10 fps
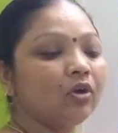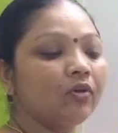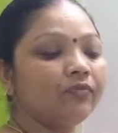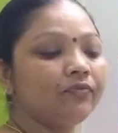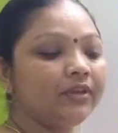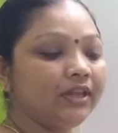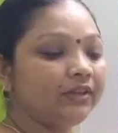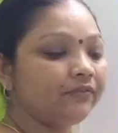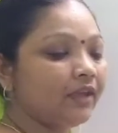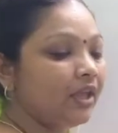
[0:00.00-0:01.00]
of
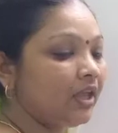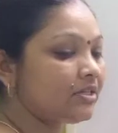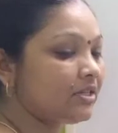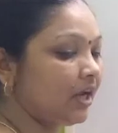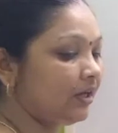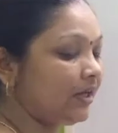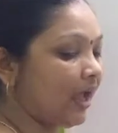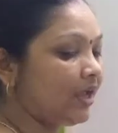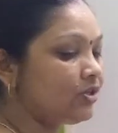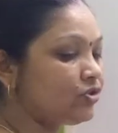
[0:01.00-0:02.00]
leaf is
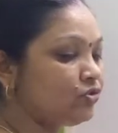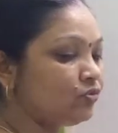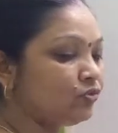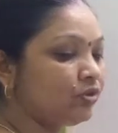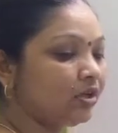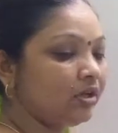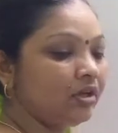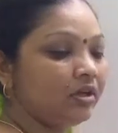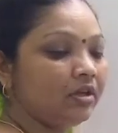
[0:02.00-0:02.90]
attached to the